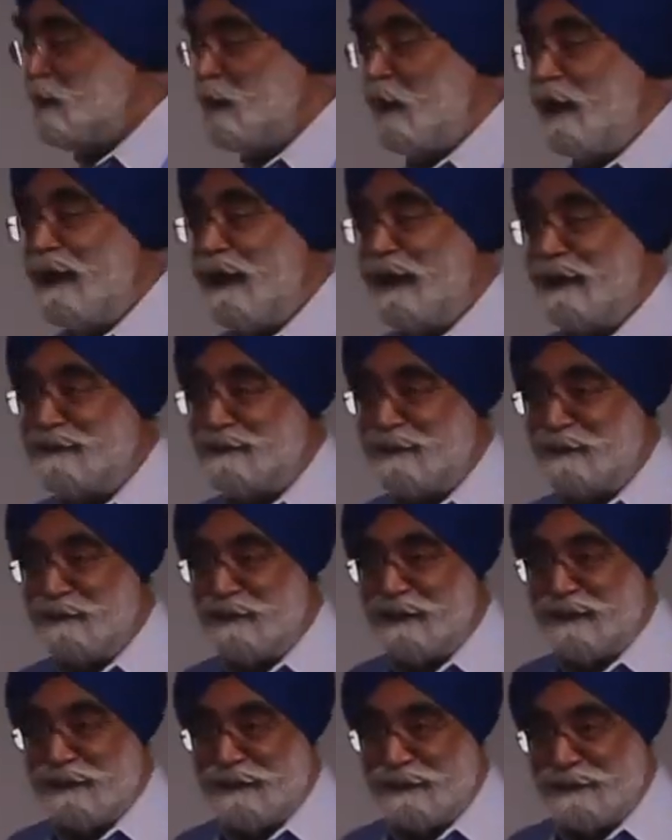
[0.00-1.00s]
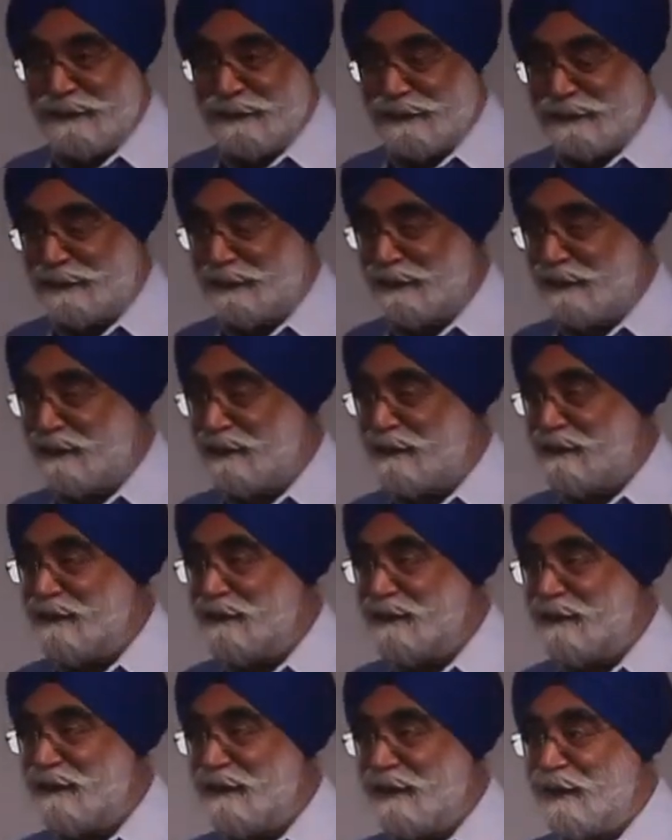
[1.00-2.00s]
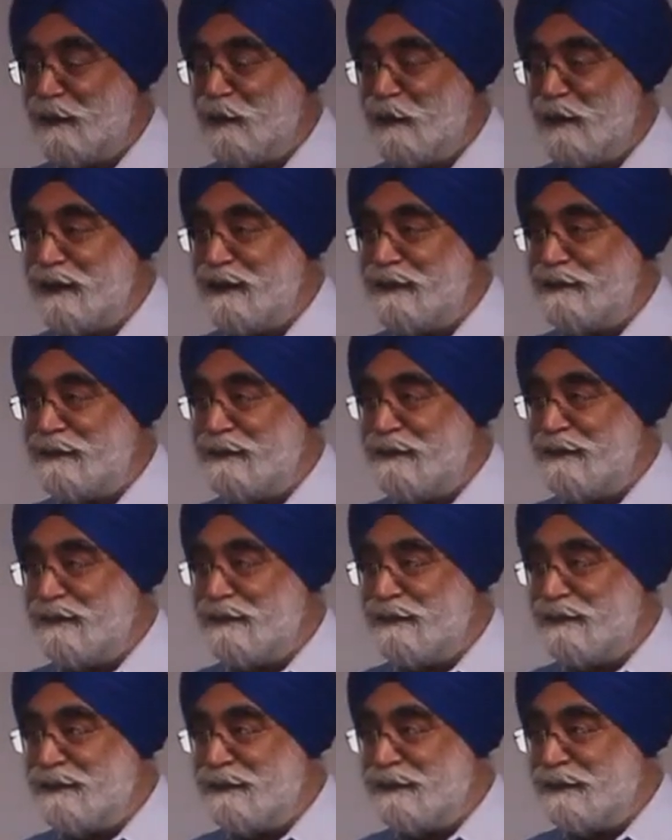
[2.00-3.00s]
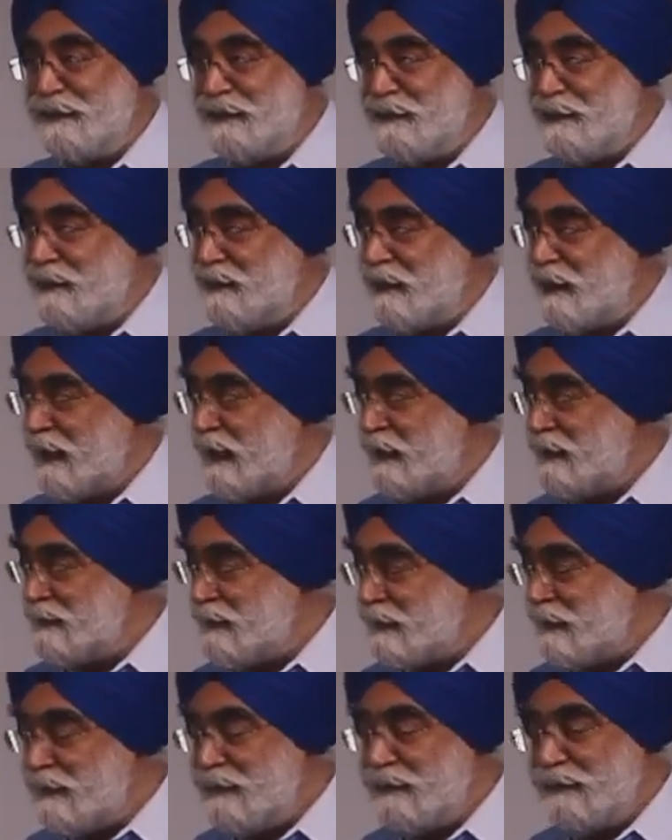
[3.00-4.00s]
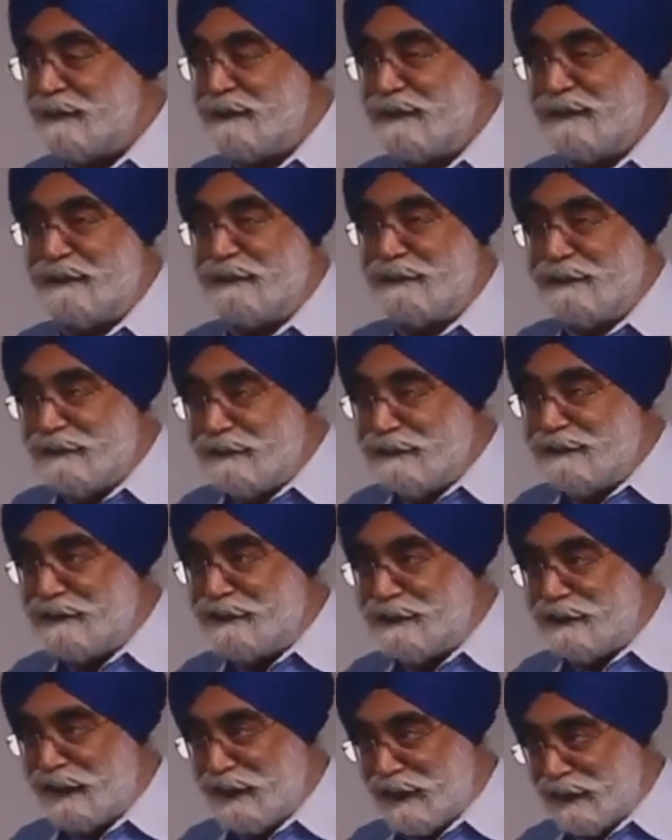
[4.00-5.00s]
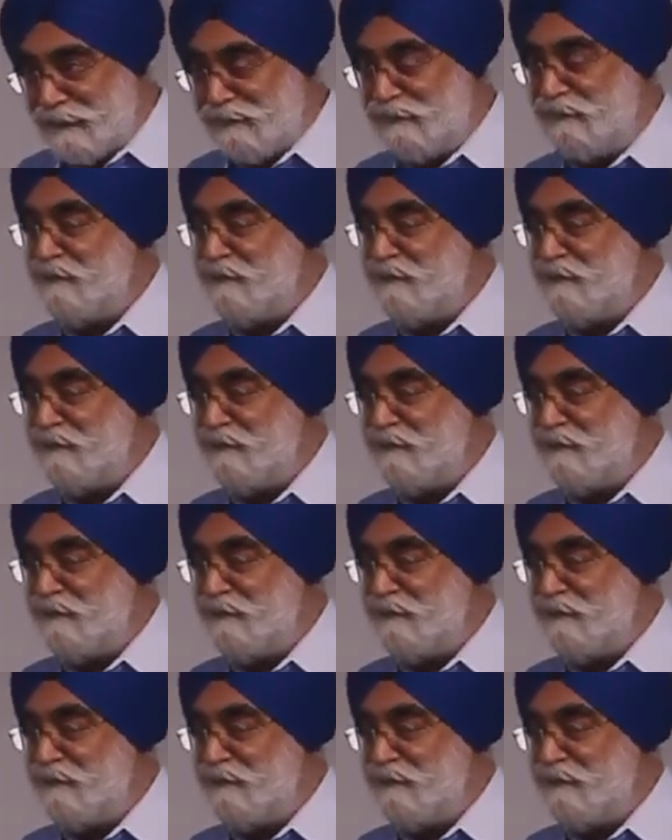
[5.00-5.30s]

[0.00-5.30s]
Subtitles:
why I accepted this invitation is, I think this is the time